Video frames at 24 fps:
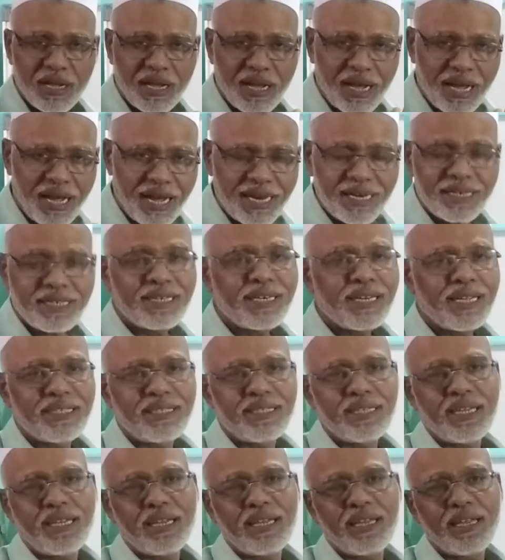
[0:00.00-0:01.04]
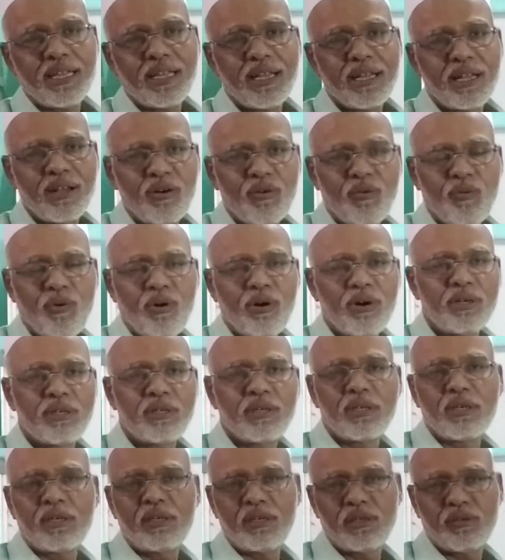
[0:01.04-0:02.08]
act as a
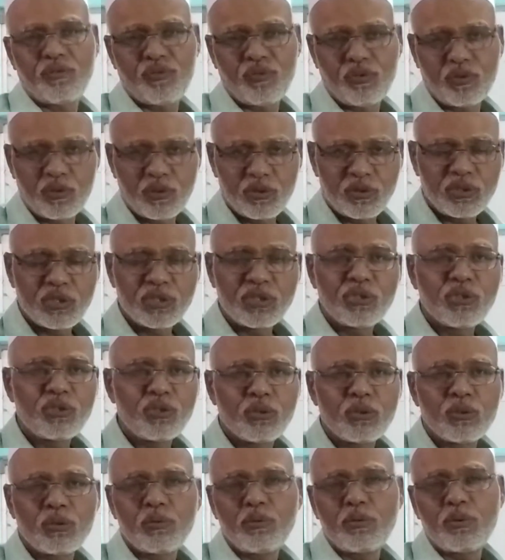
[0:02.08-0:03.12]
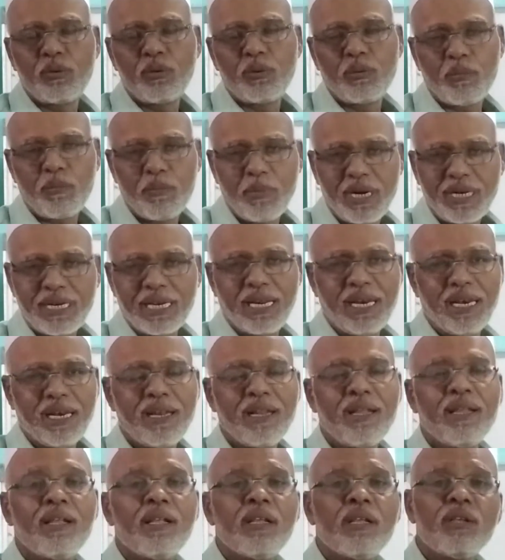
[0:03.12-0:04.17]
photosensitive metal,
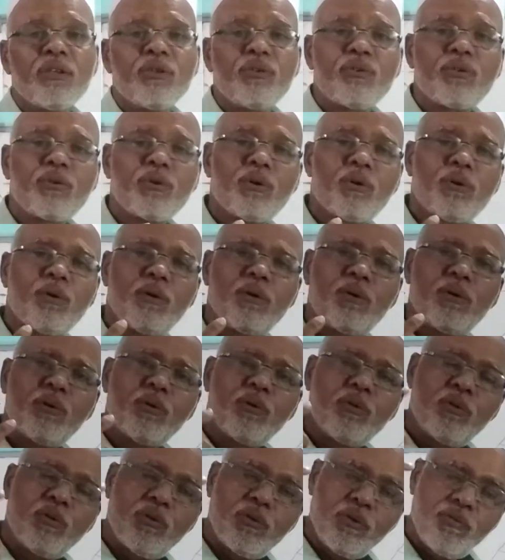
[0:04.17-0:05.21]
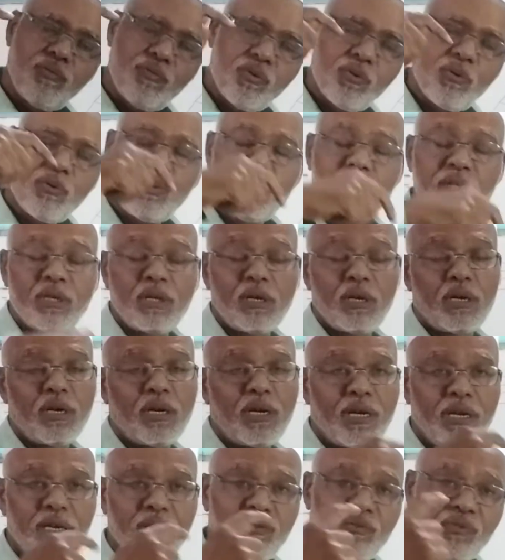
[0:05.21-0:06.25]
so if you
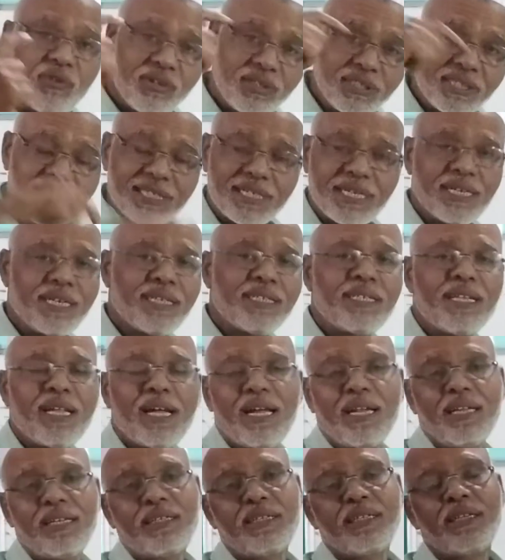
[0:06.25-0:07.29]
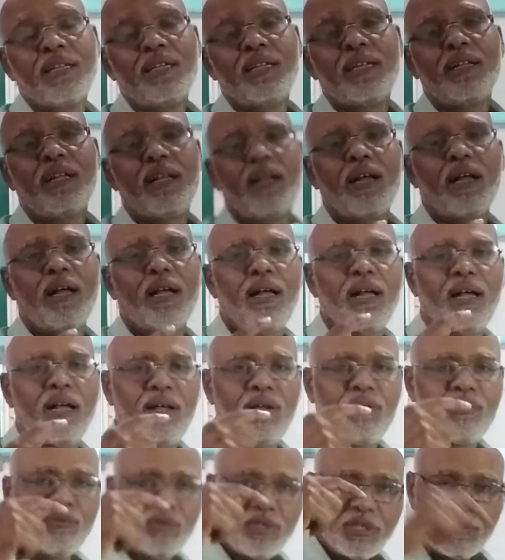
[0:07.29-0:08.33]
incident that
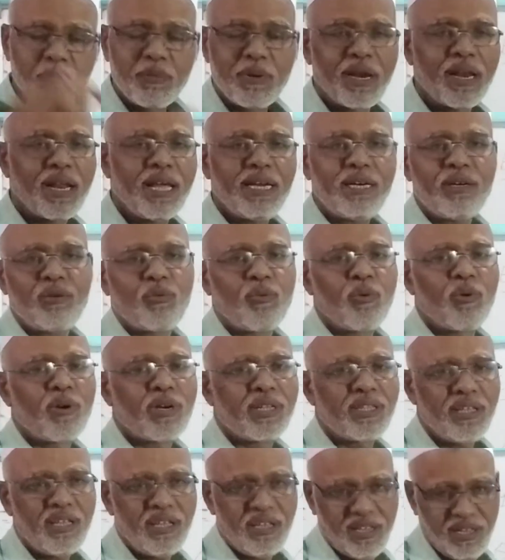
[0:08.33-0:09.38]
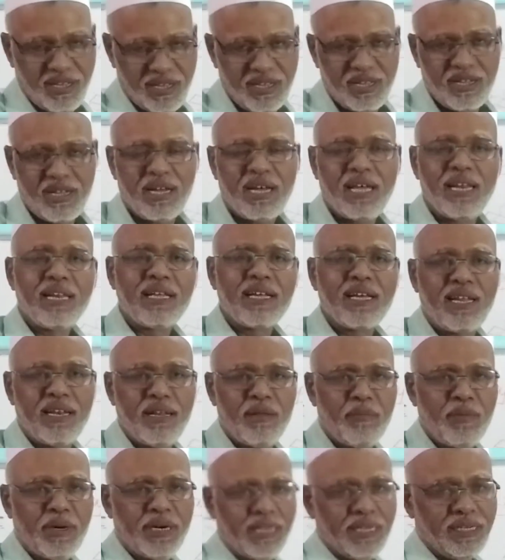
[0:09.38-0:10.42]
visible light over the alkali
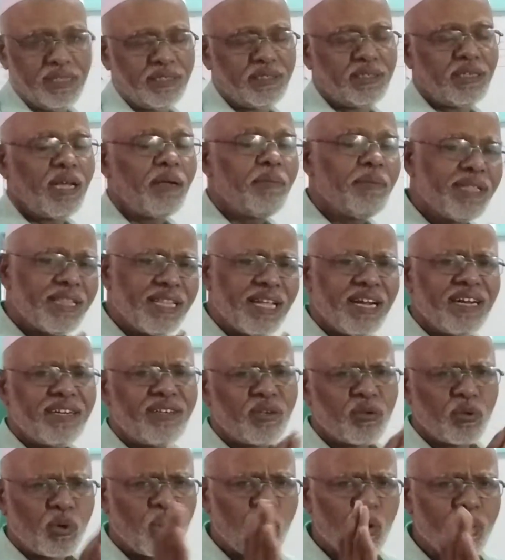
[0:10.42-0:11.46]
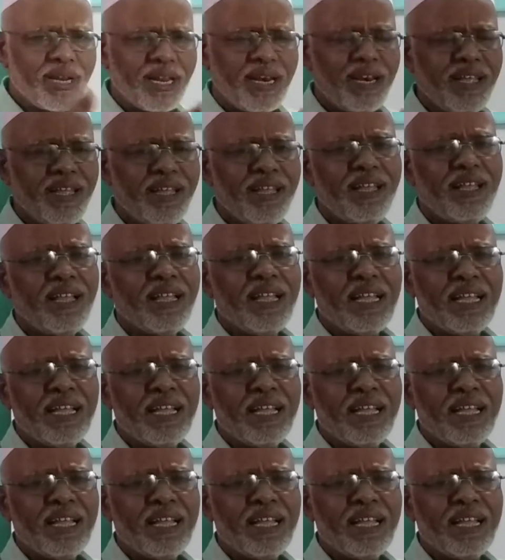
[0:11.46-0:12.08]
metals, I mean that totally